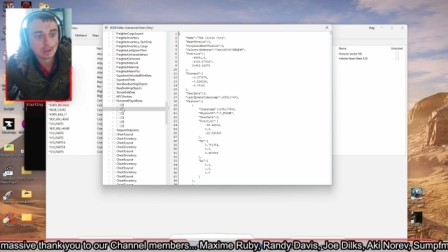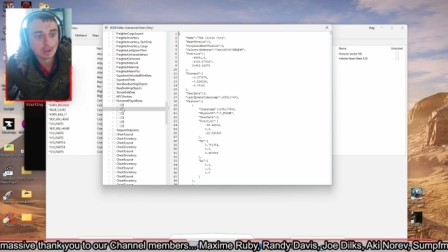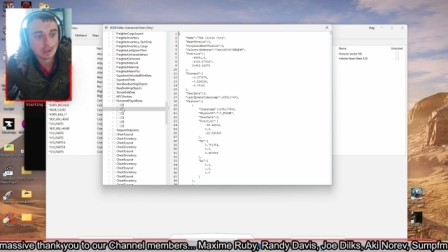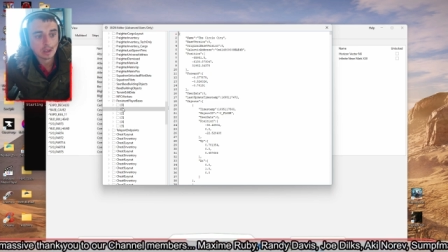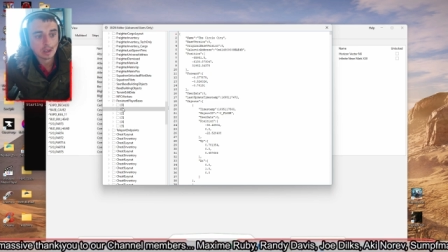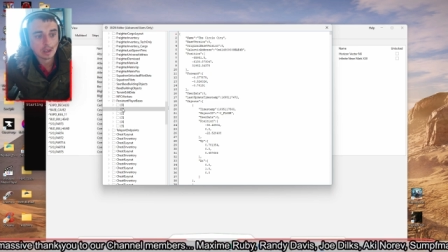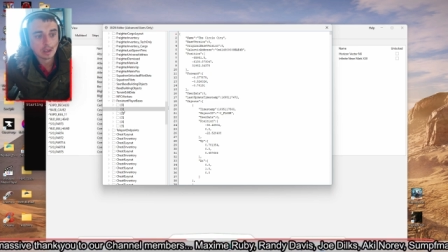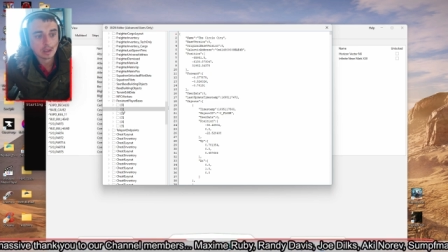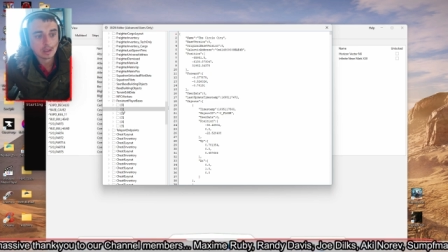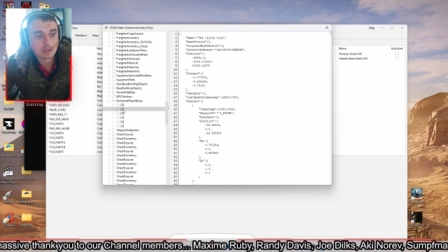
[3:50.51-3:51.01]

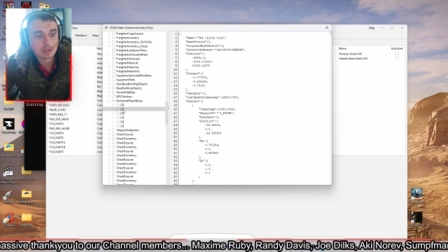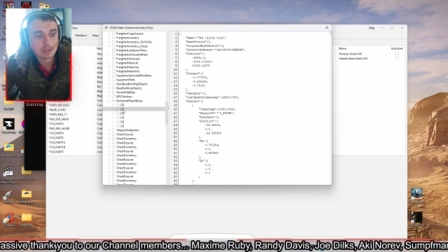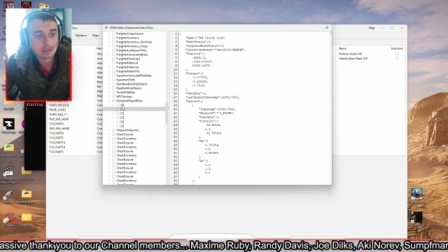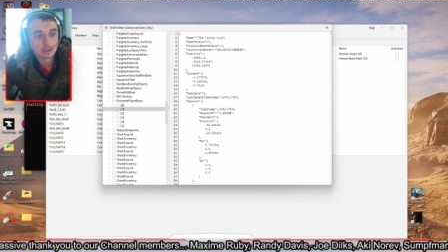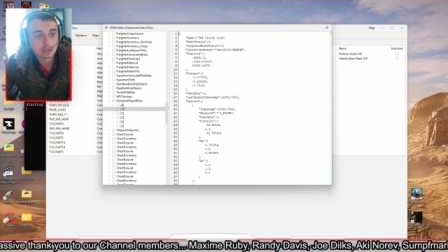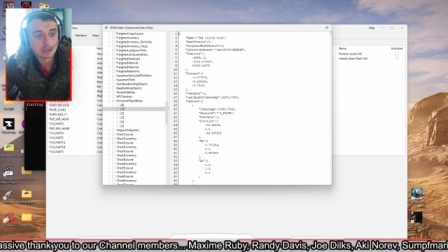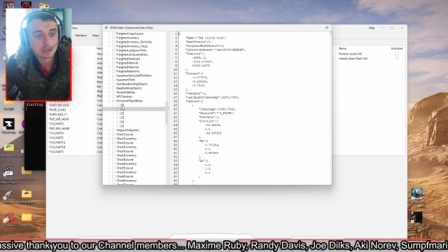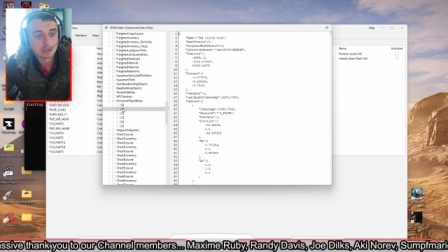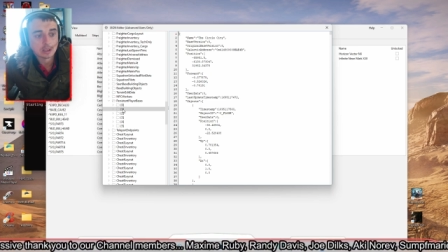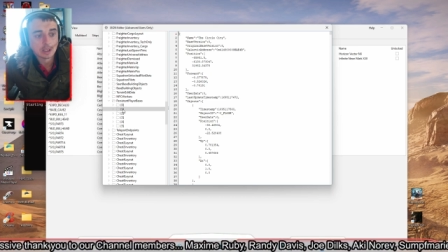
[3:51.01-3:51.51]
Uh, it's just
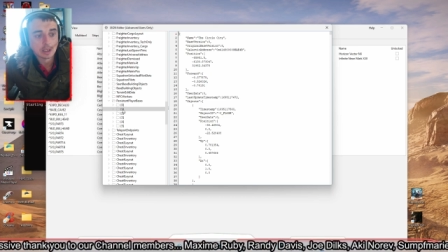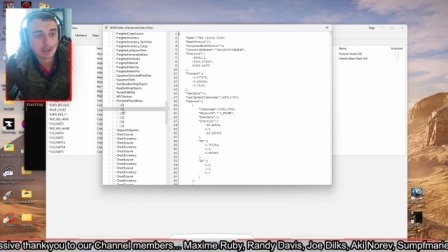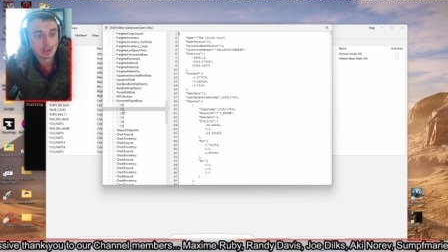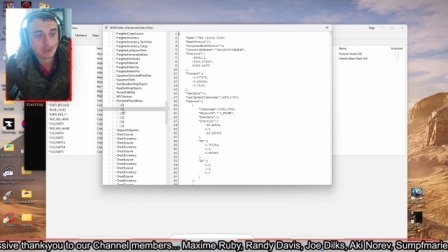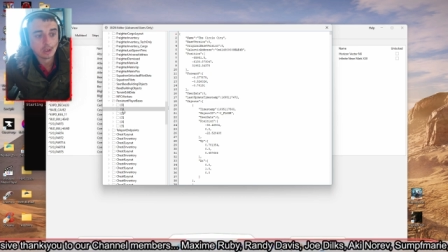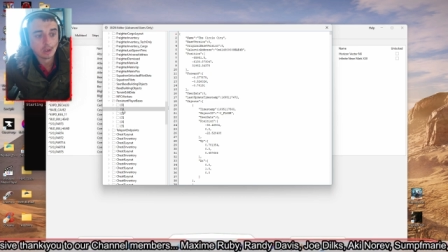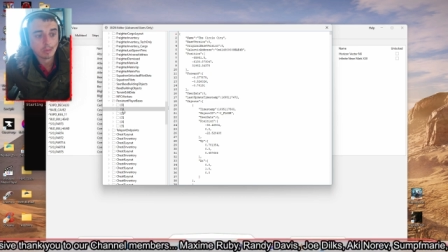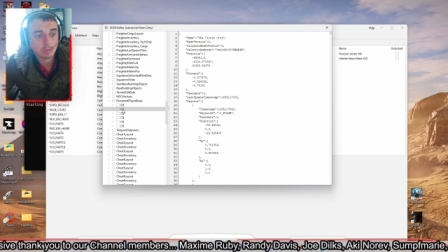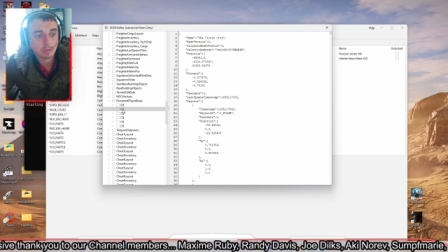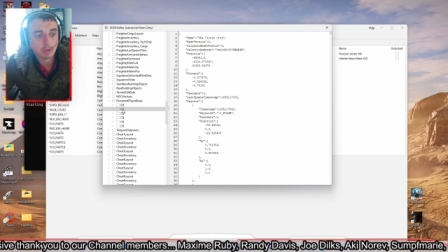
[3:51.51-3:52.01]
the
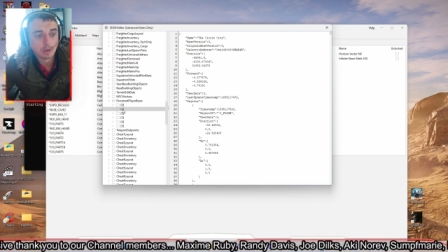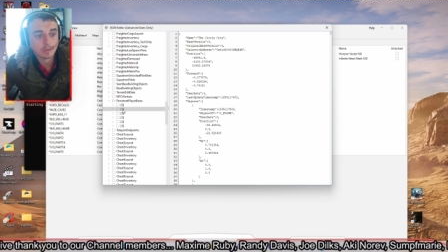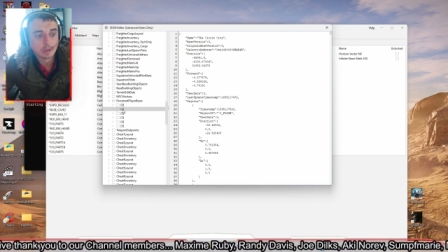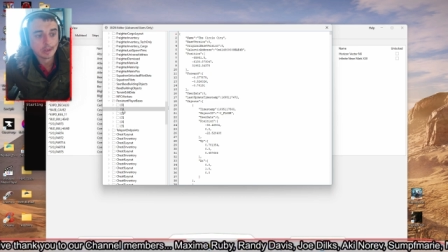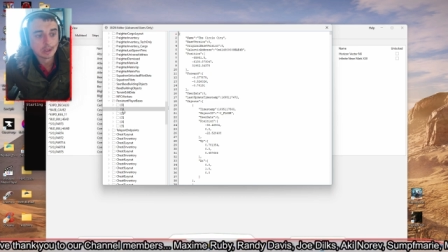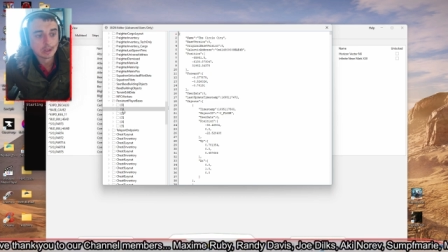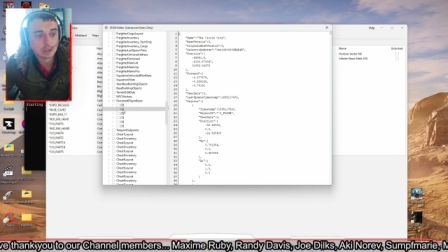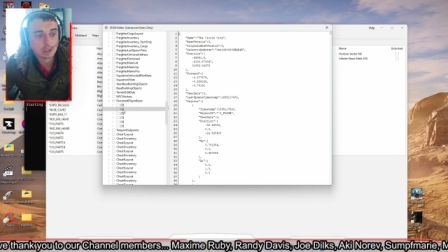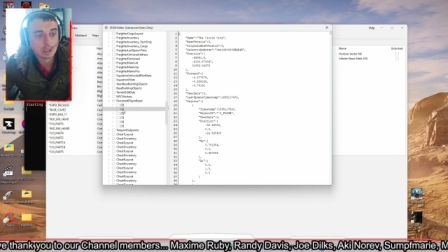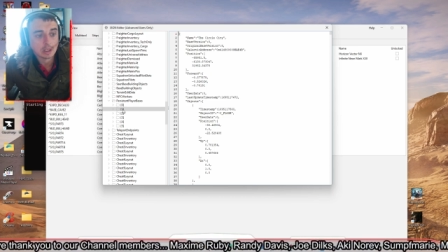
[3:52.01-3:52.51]
second number,
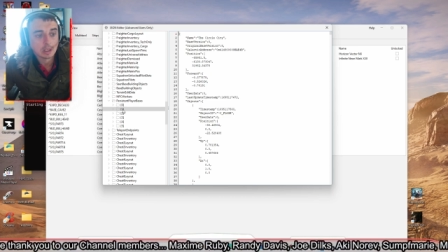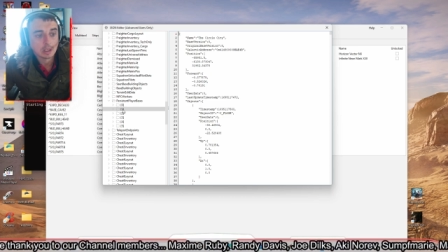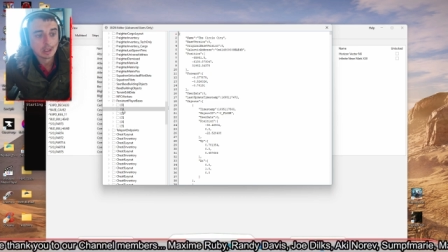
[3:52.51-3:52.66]
obviously.